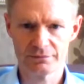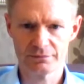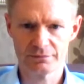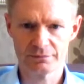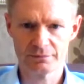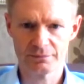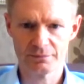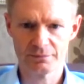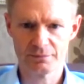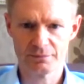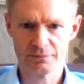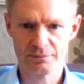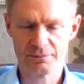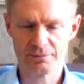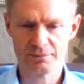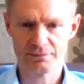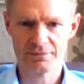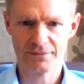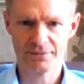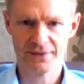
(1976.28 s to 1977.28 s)

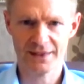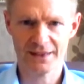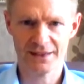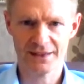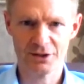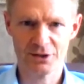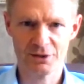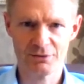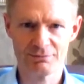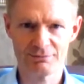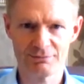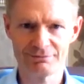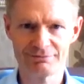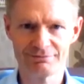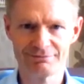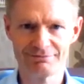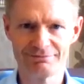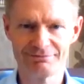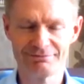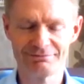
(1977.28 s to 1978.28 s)

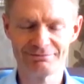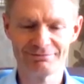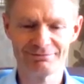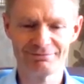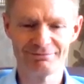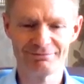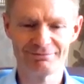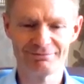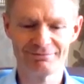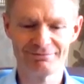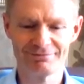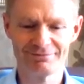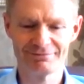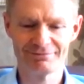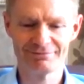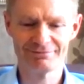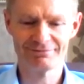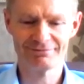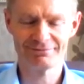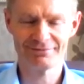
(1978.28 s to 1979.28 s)

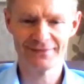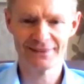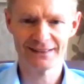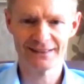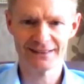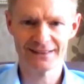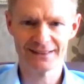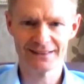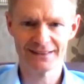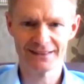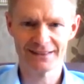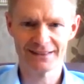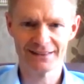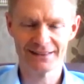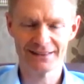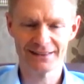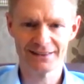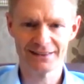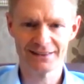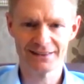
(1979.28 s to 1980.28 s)

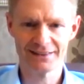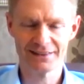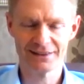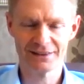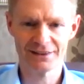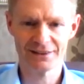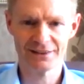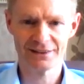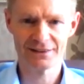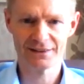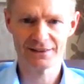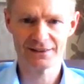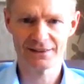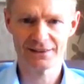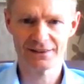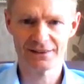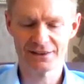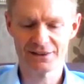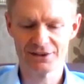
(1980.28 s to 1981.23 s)
(silent)